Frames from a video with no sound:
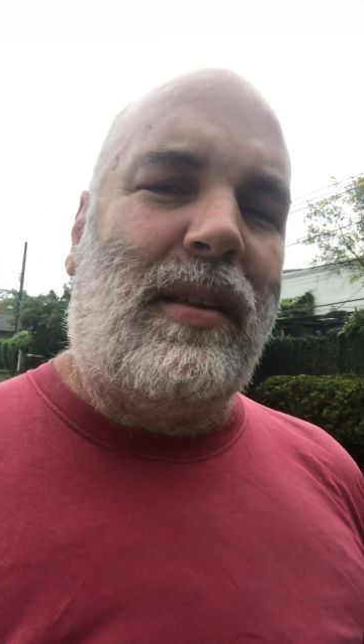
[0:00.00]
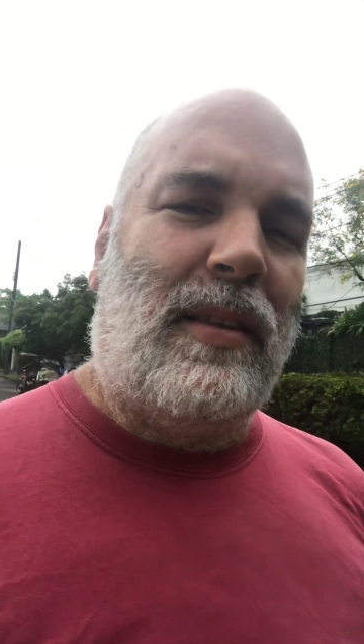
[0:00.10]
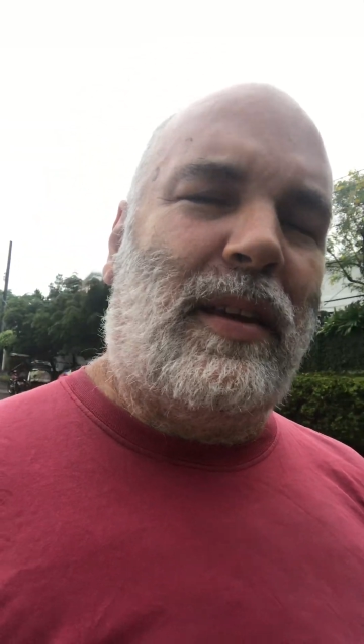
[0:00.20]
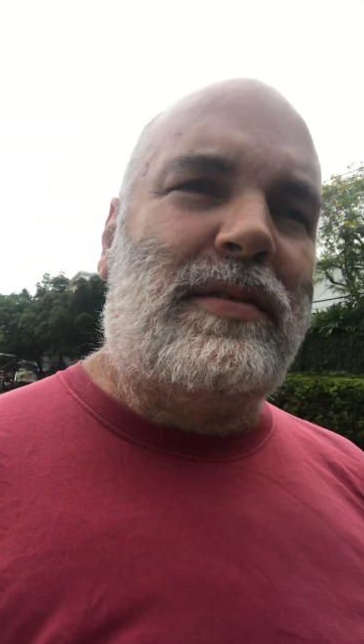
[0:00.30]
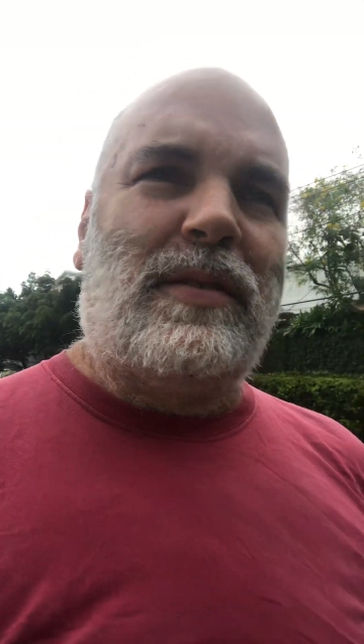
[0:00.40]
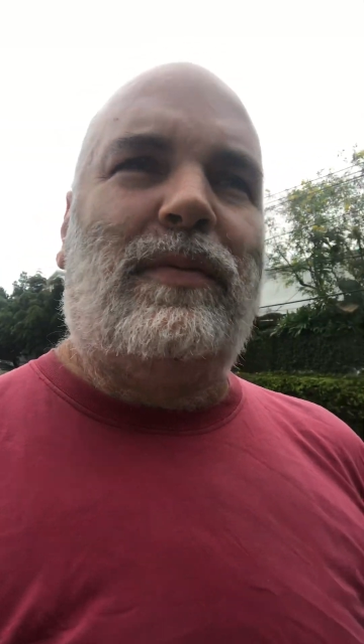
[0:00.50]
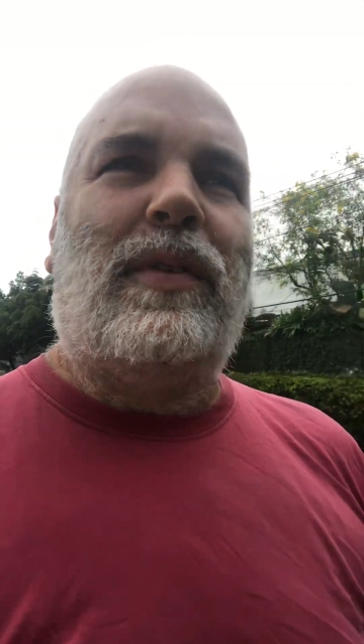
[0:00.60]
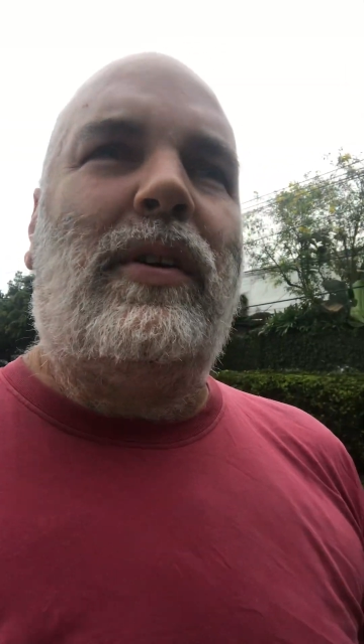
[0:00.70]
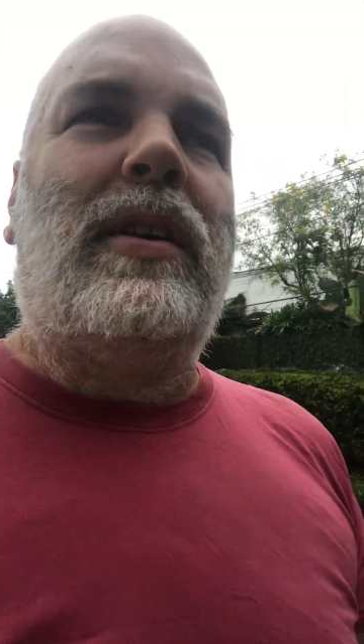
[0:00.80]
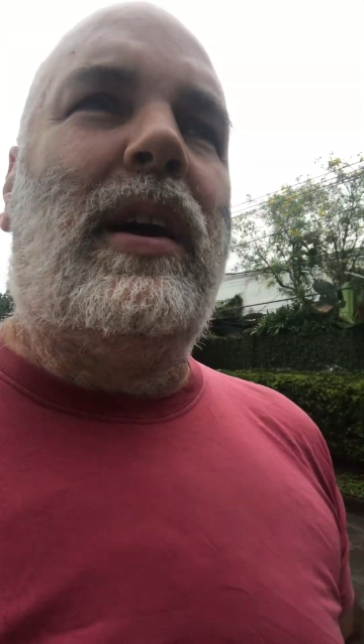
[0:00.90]
They have some
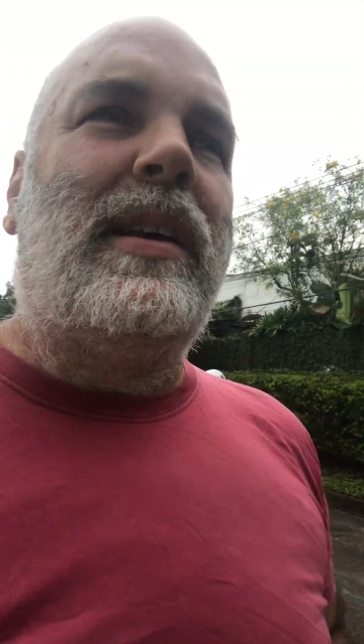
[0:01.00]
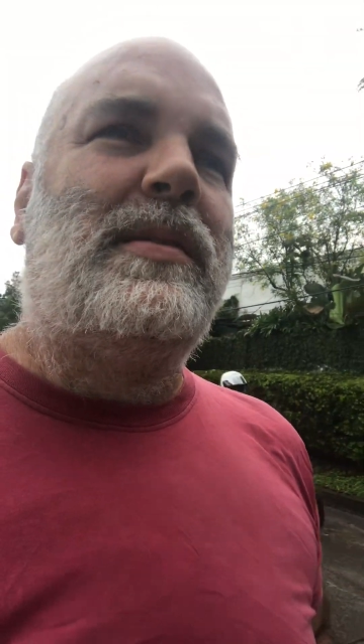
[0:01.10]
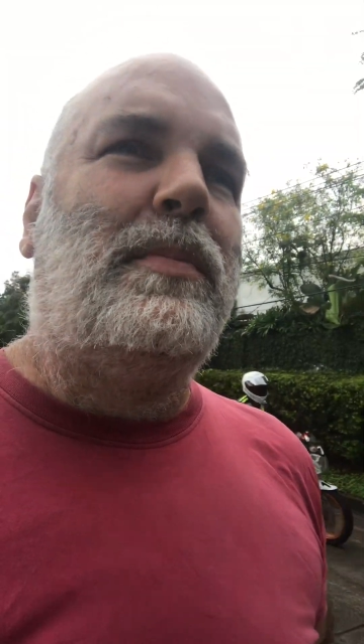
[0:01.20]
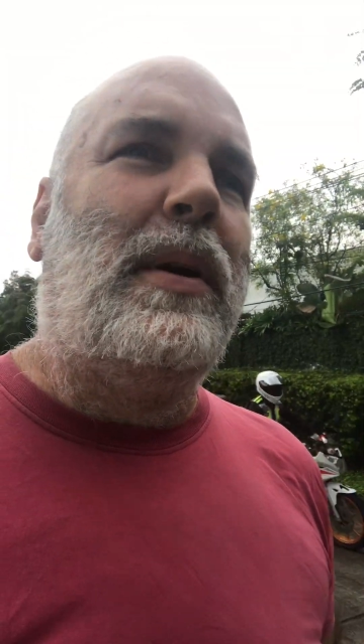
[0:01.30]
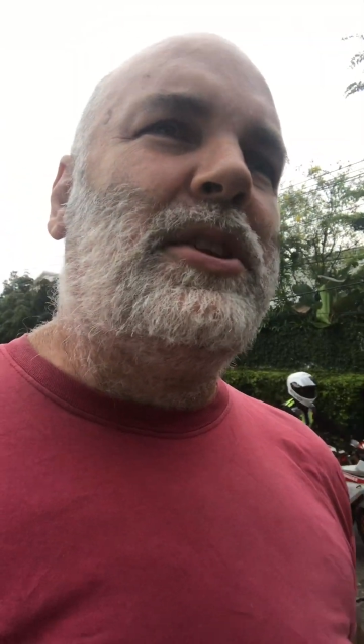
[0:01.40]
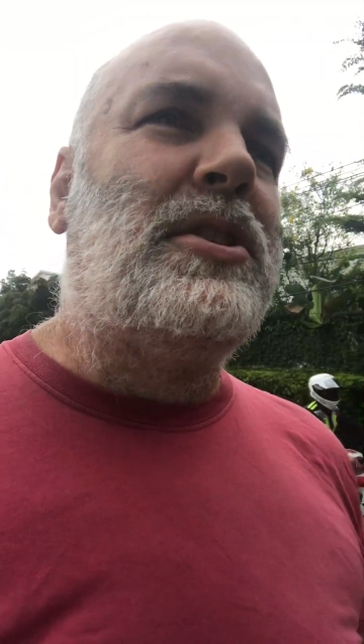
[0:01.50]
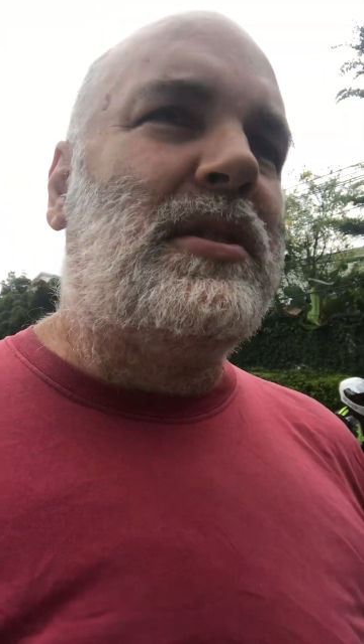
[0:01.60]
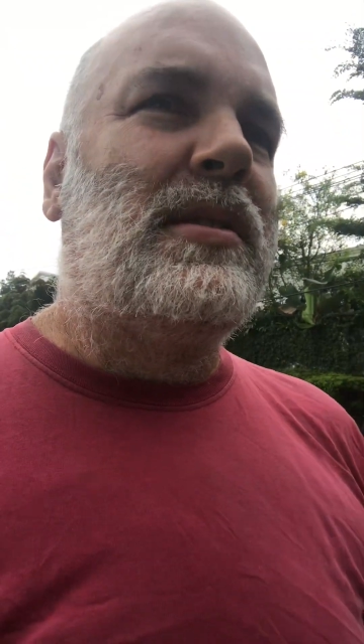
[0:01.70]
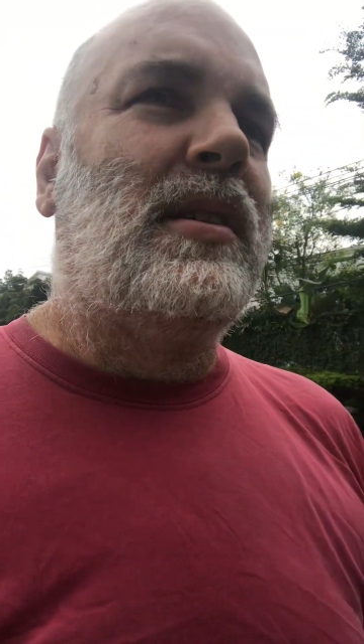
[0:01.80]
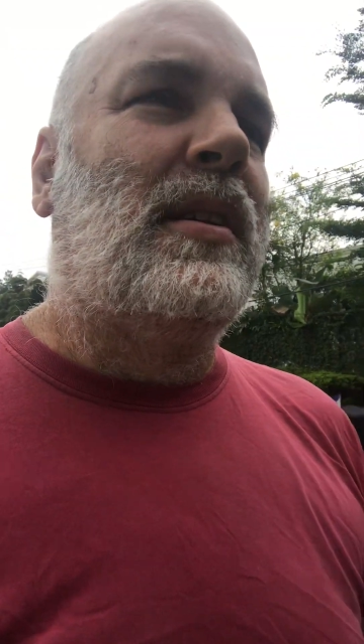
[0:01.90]
very nice
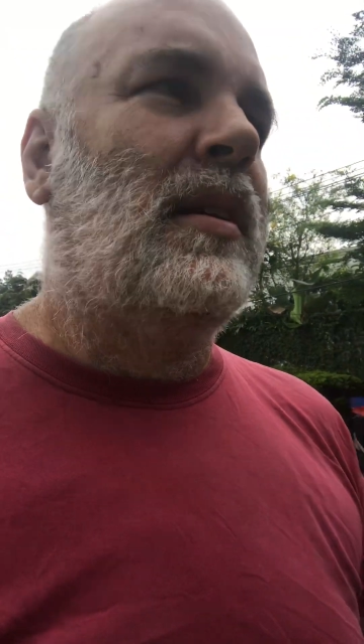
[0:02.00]
beaches.